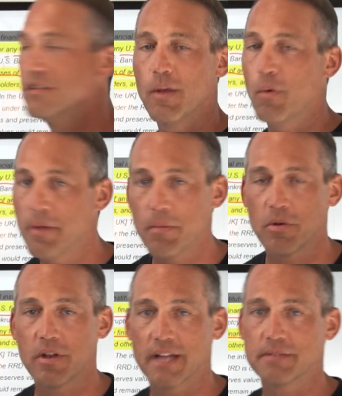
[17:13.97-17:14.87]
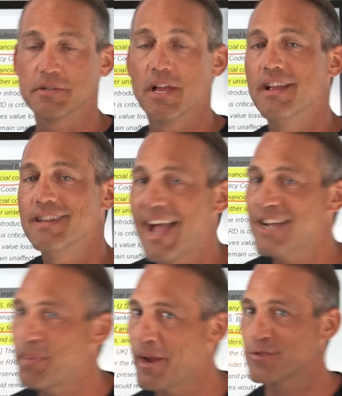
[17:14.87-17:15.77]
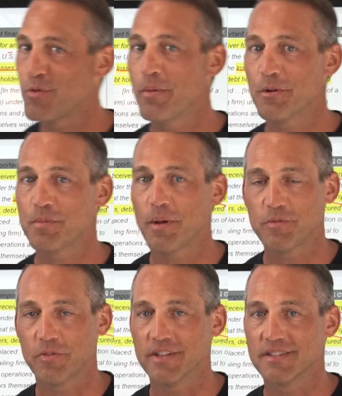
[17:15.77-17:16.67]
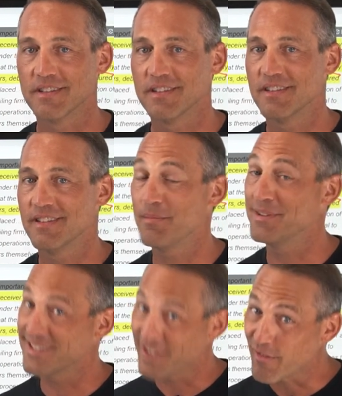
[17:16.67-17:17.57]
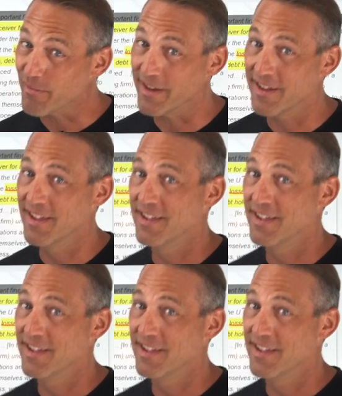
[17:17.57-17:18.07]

They won't be aborne to taxpayers. Taxpayers won't be responsible for this. I mean, it's the government.